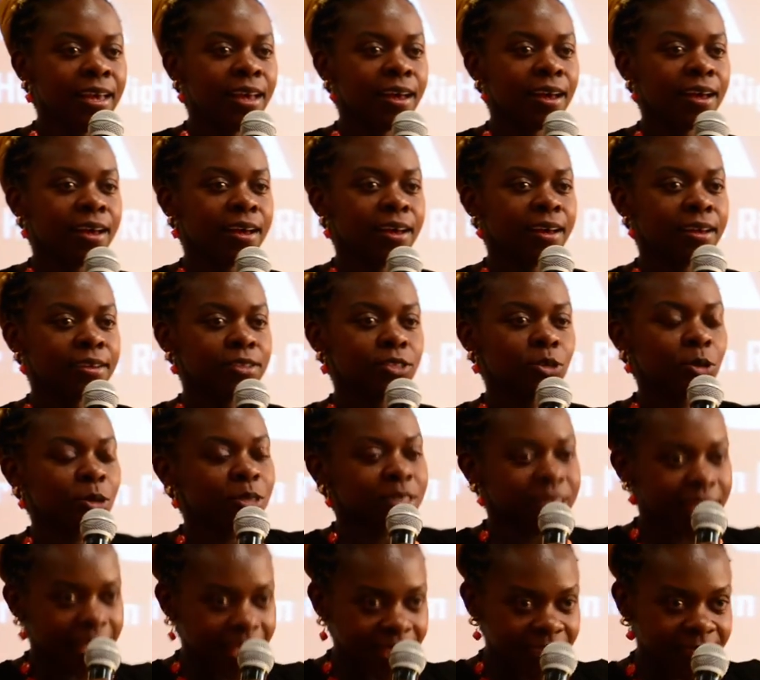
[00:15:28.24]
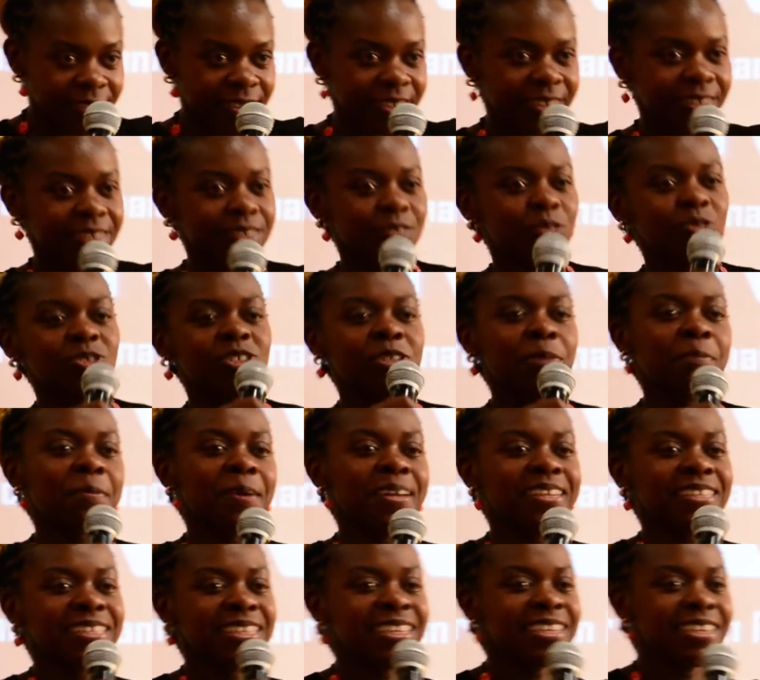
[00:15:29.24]
Dr. Eric
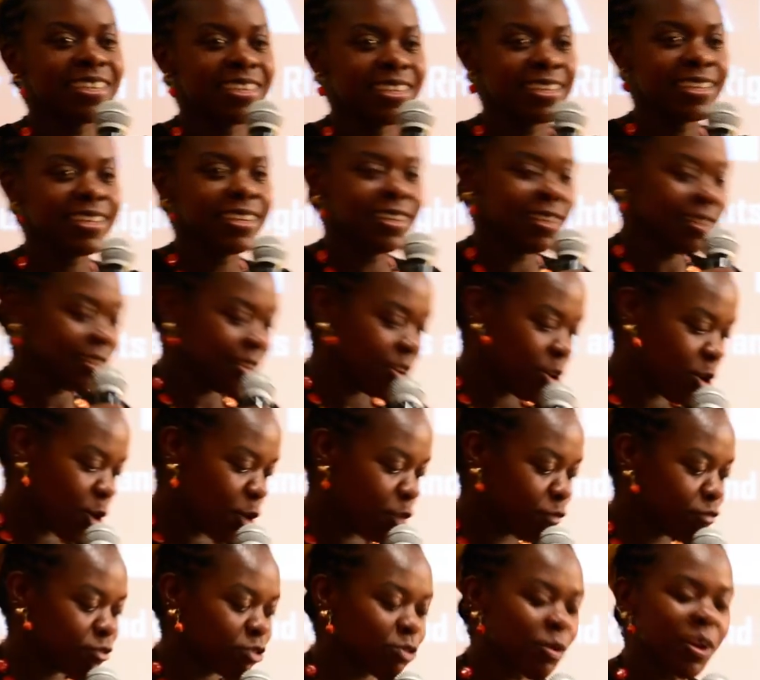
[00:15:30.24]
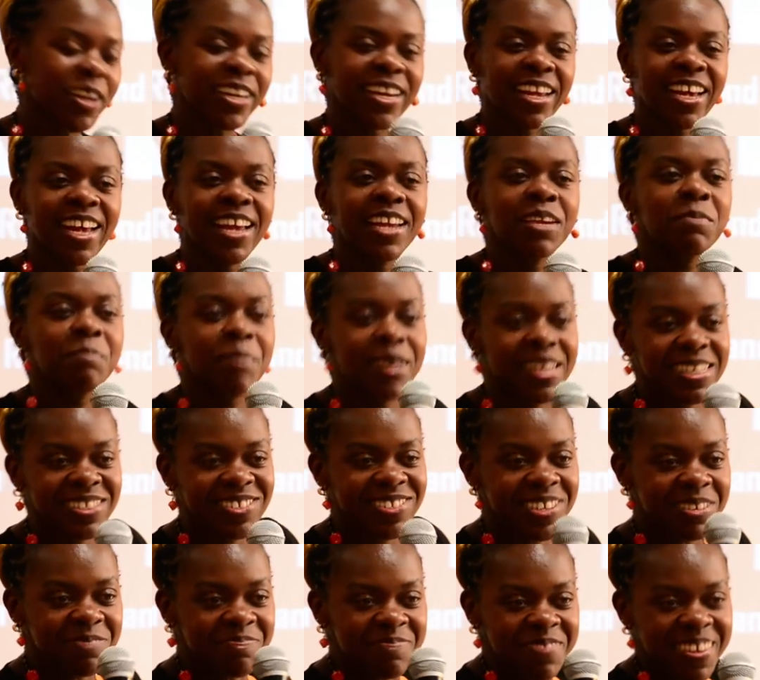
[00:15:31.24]
Dushabandi of Rwanda and
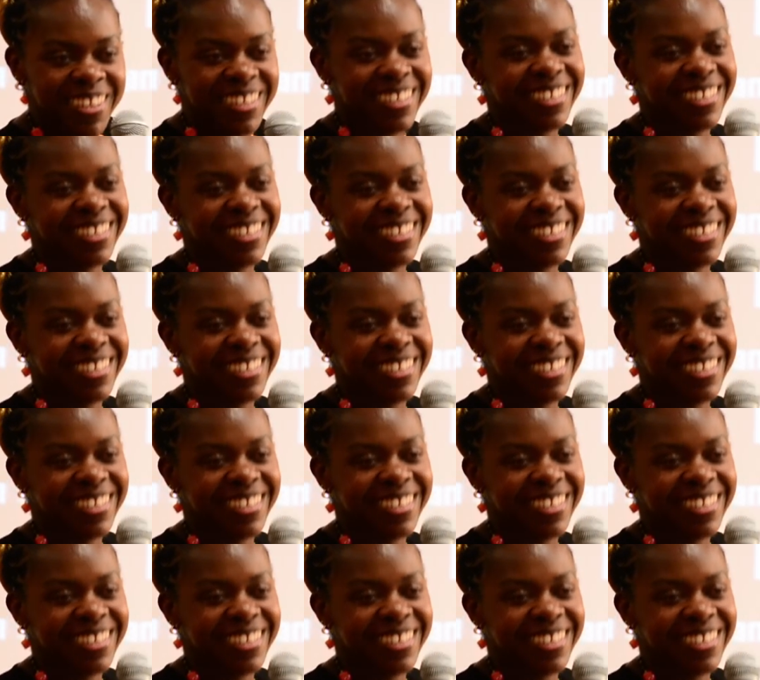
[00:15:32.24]
Belgium.